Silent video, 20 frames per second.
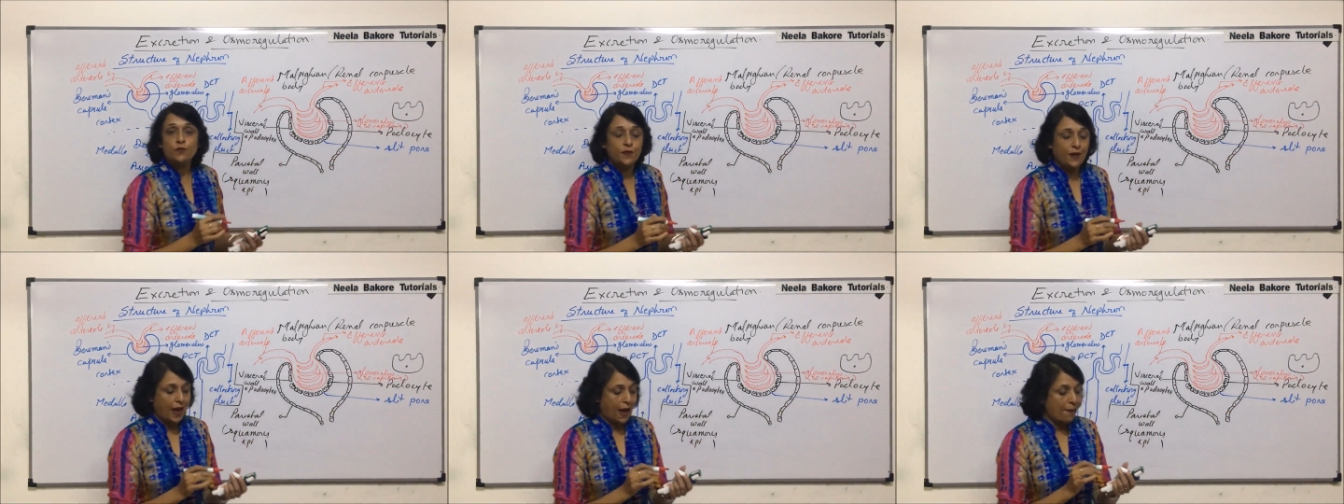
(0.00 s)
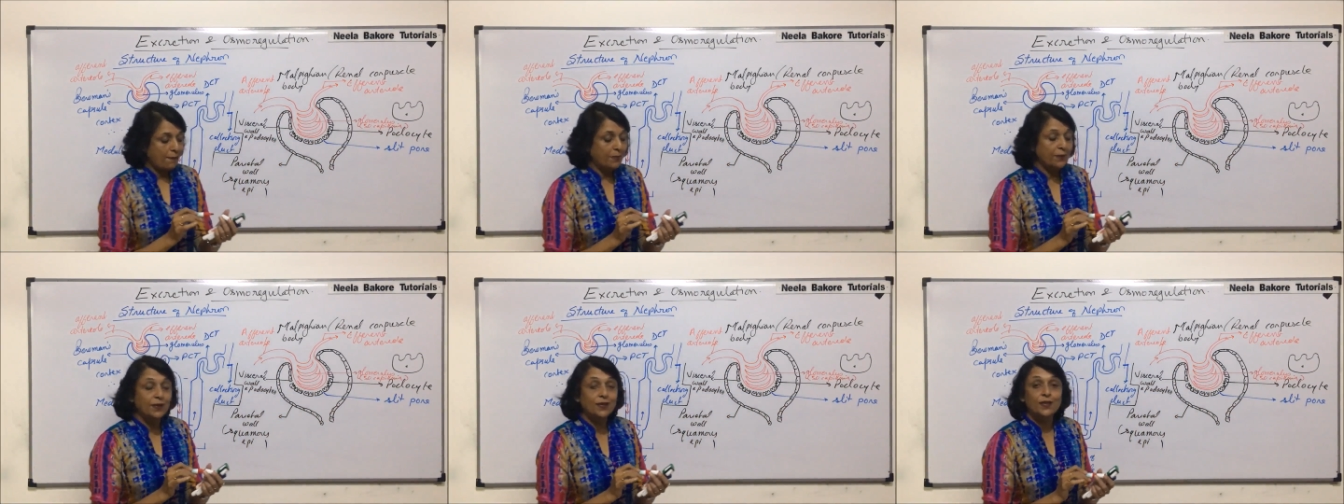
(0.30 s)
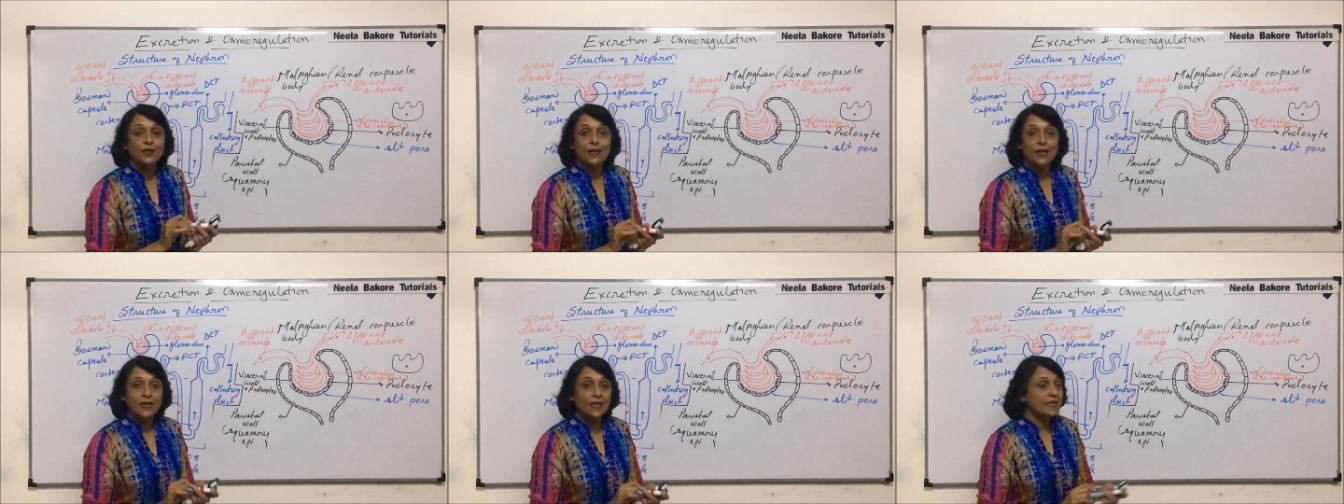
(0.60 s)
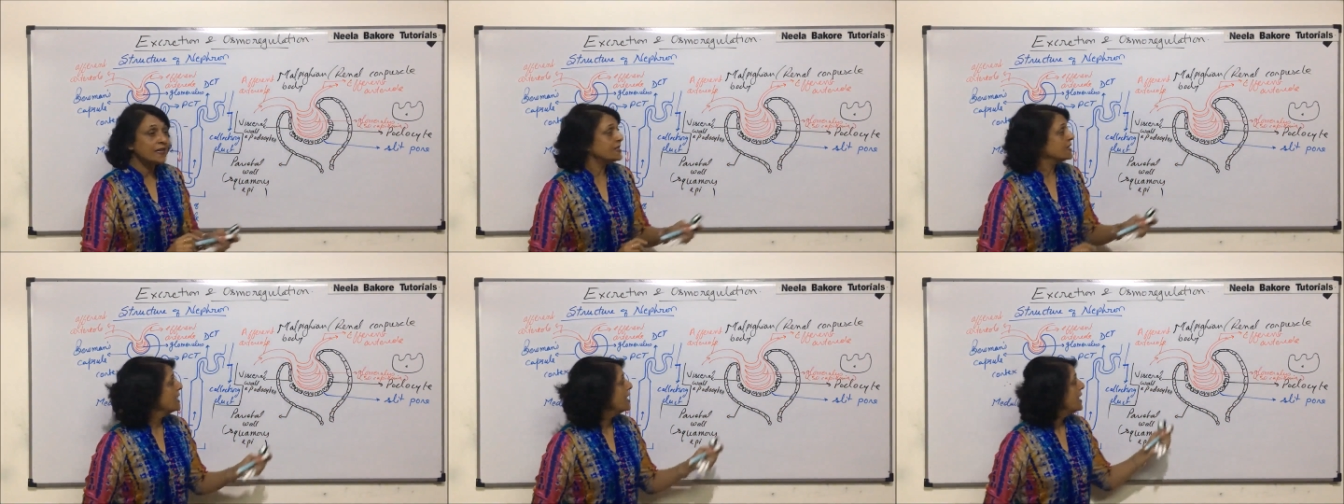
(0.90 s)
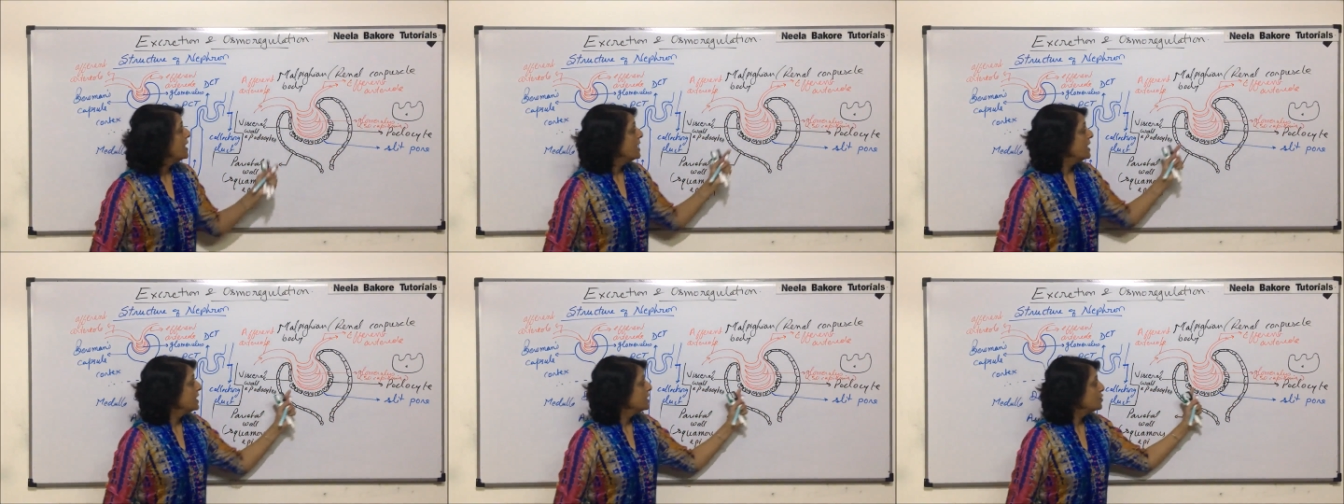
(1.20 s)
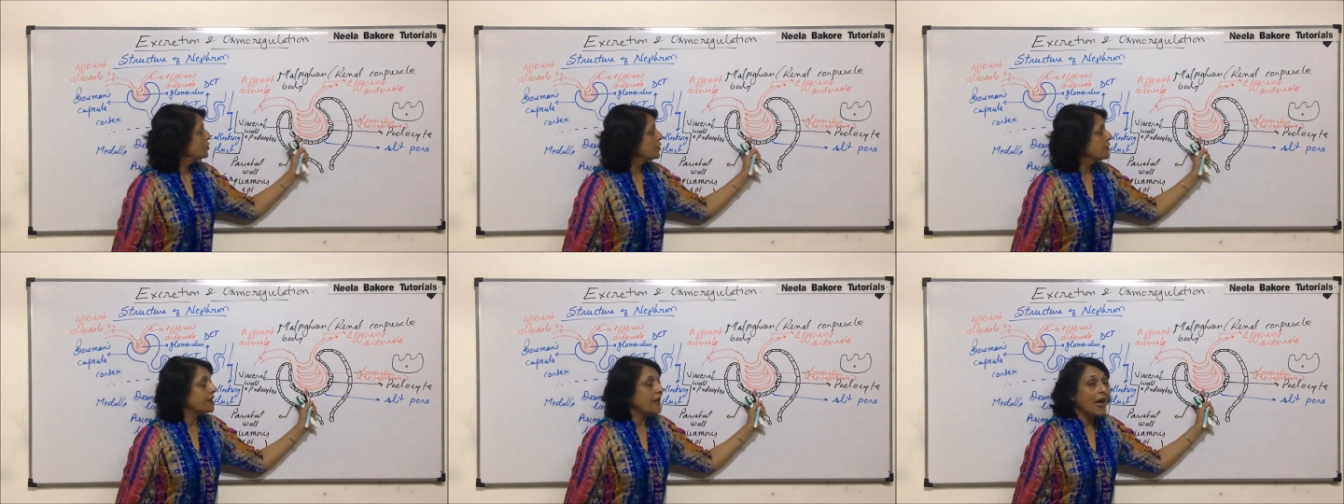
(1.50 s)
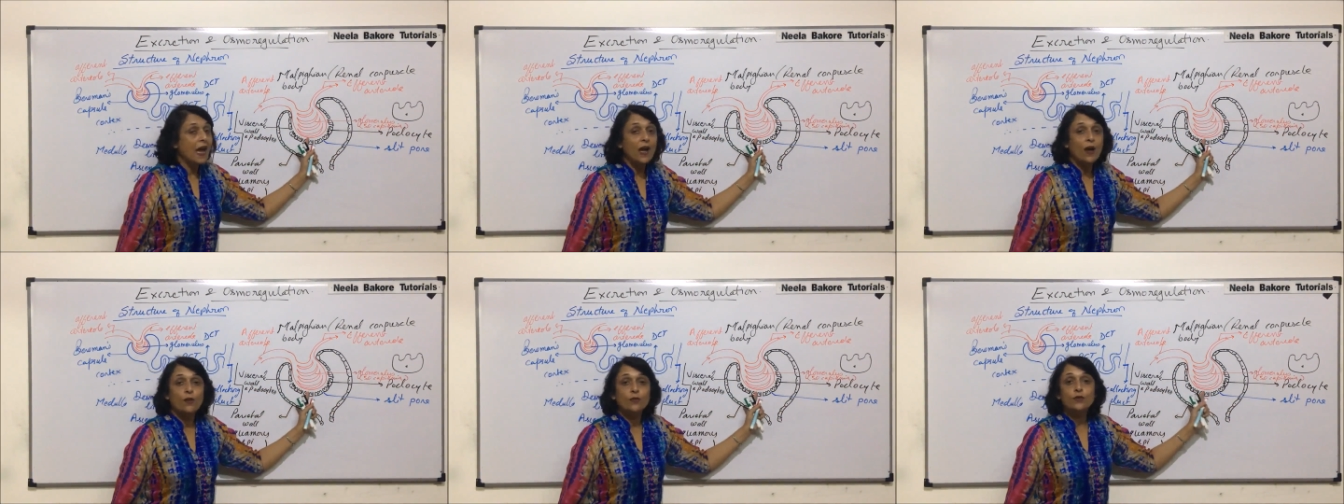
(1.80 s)
of capillaries. So
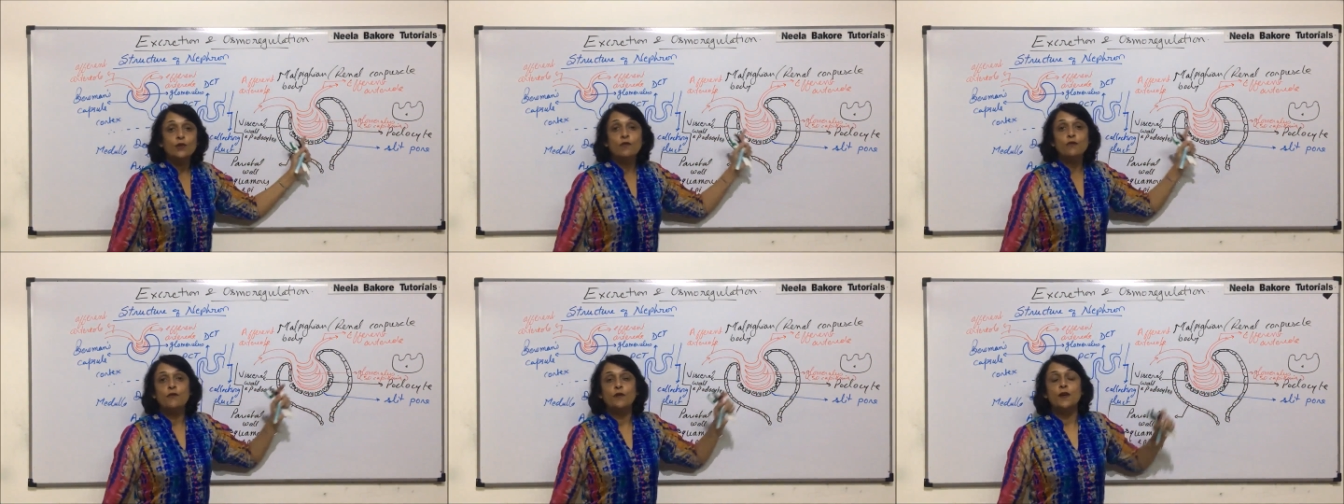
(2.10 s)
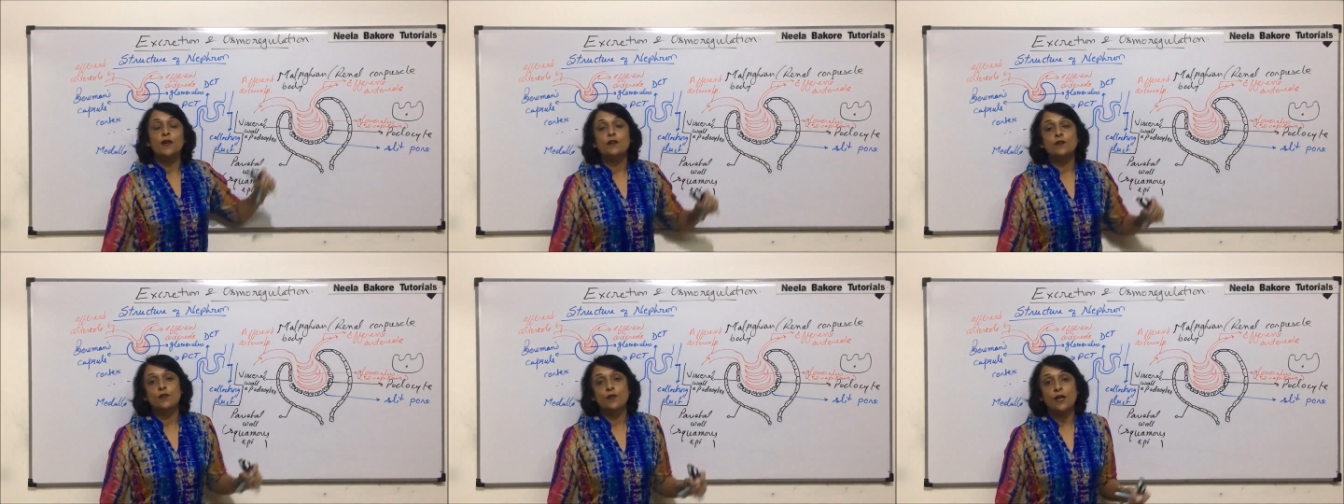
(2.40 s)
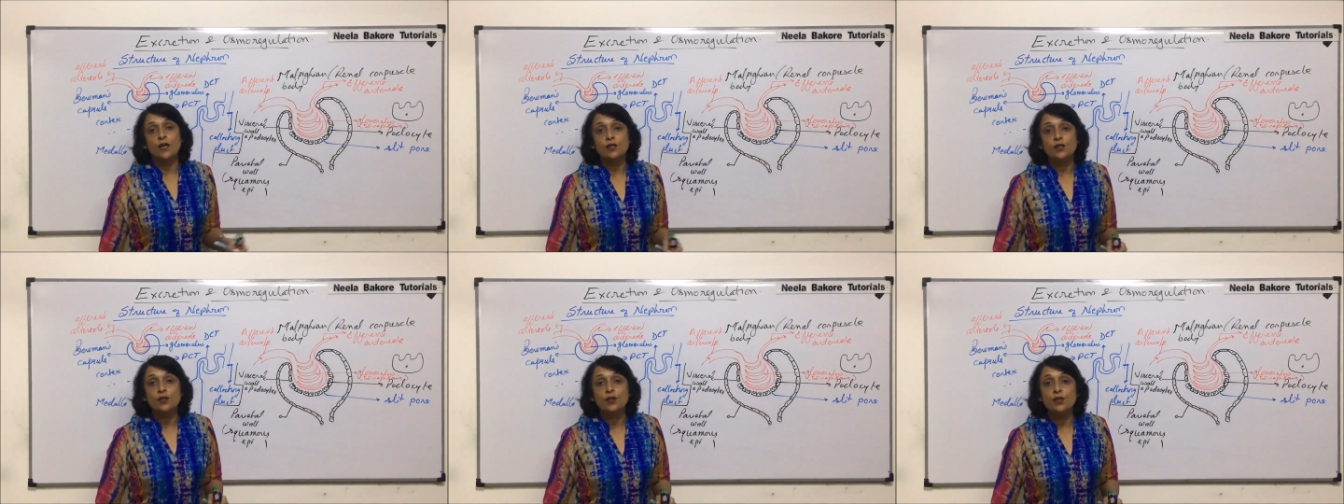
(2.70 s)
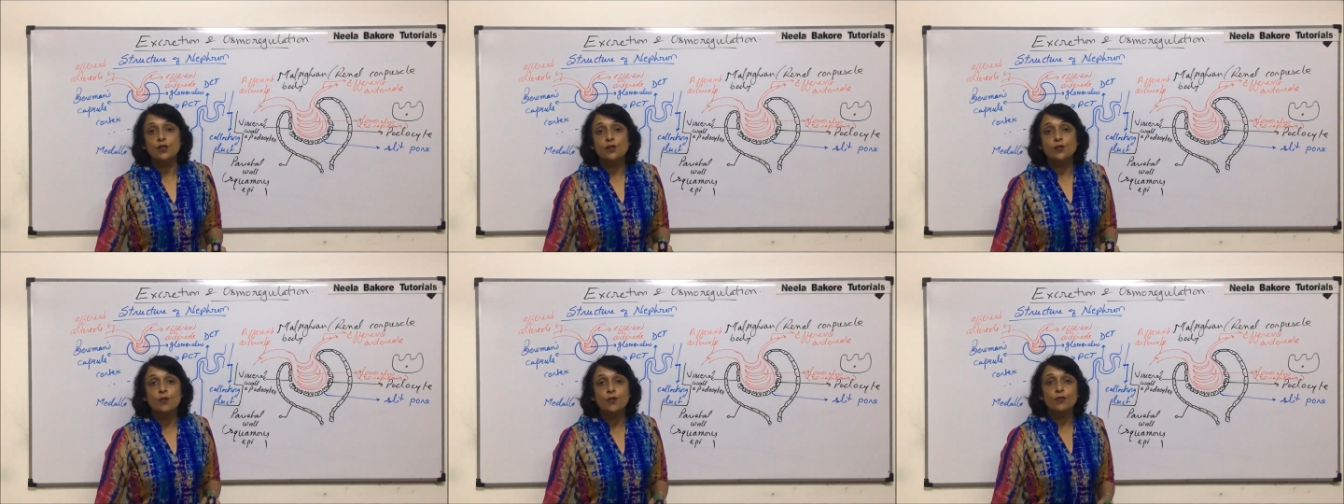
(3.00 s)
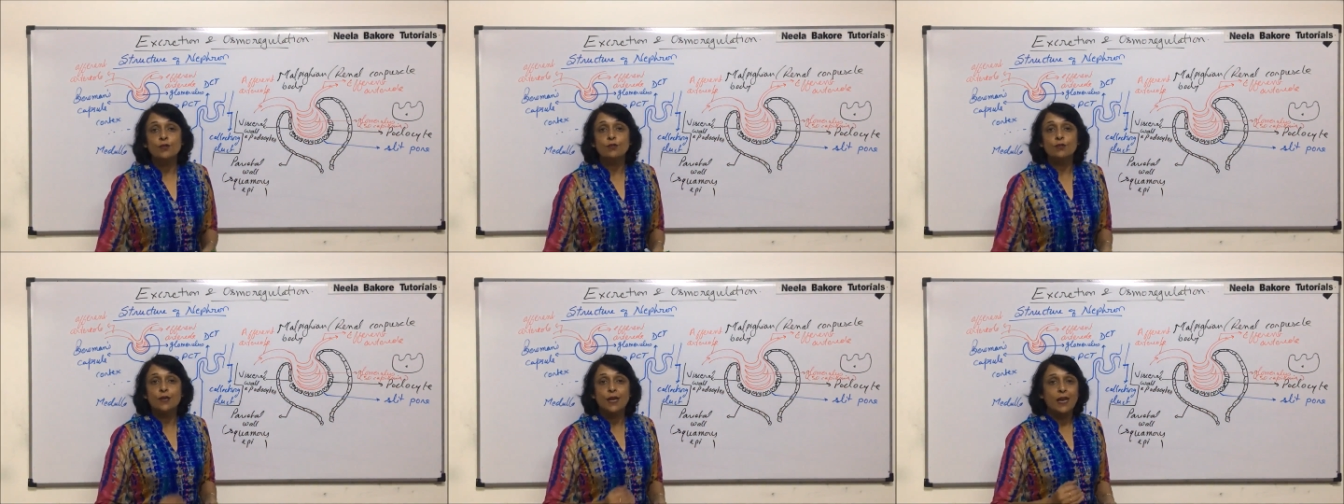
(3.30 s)
now the filtration is going to